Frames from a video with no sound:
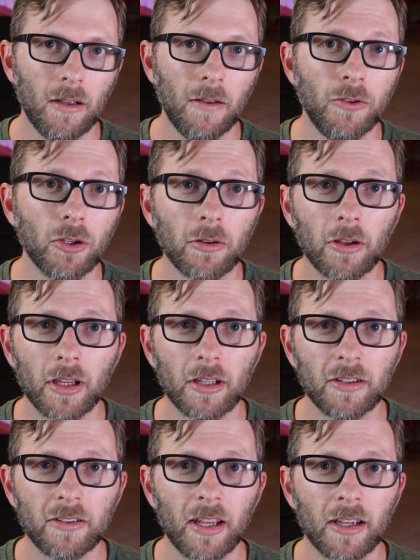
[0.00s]
If you're
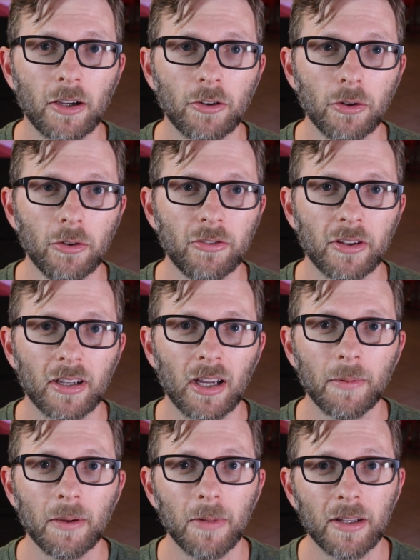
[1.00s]
looking to take a cruise in the
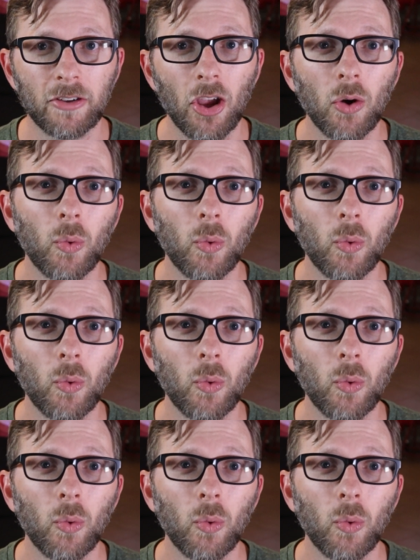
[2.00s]
coming months,